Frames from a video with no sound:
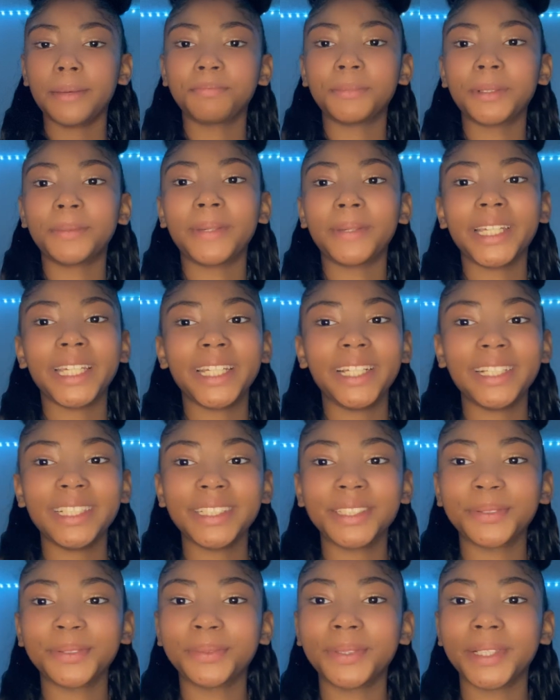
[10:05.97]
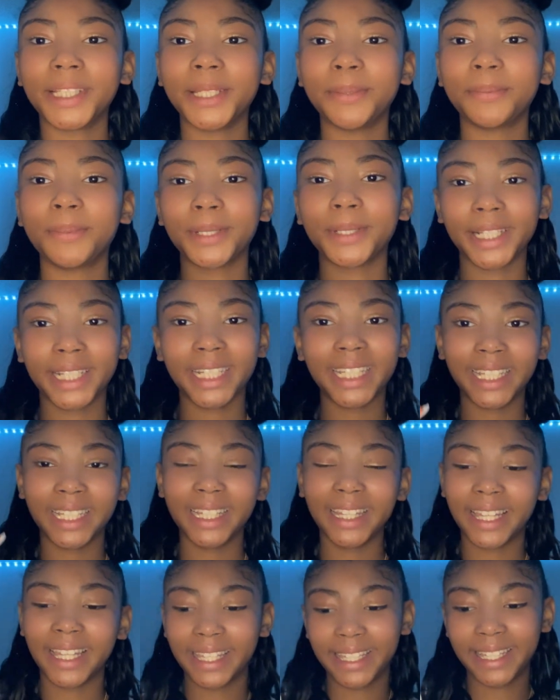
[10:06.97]
but my hair is really pretty
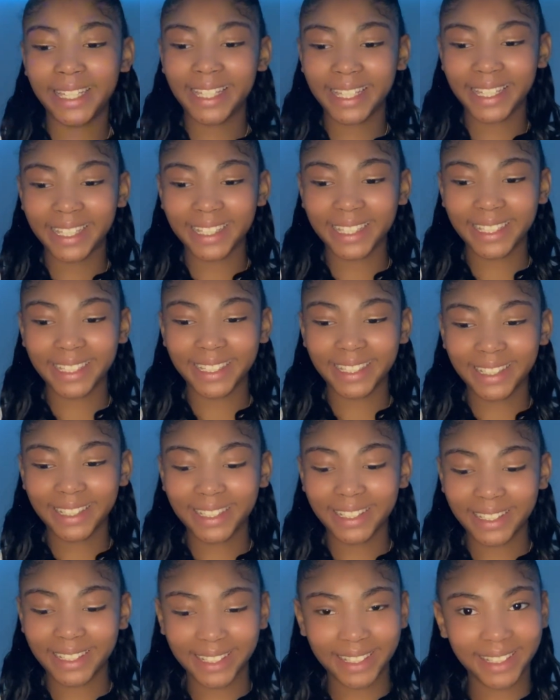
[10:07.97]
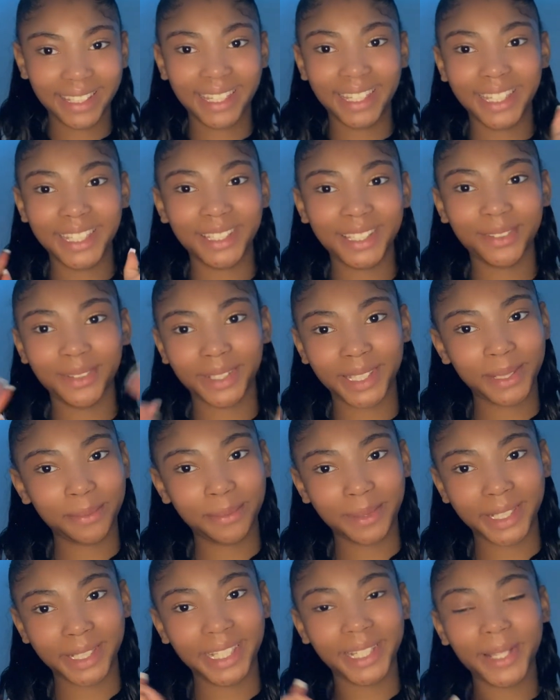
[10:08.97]
like like it's really
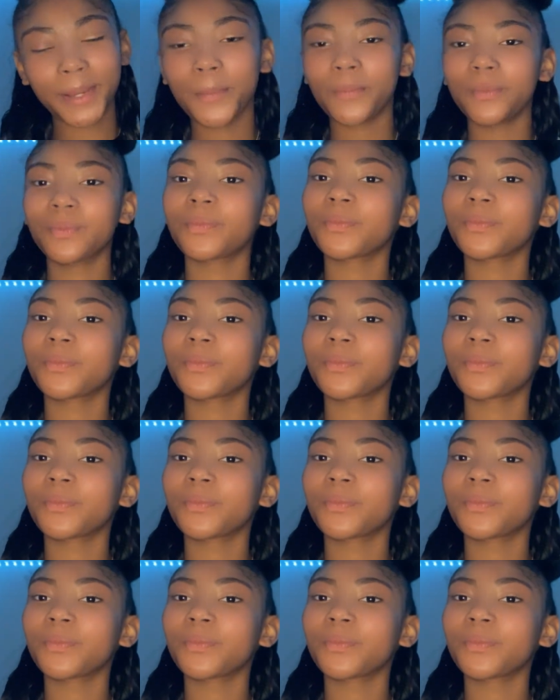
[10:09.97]
pretty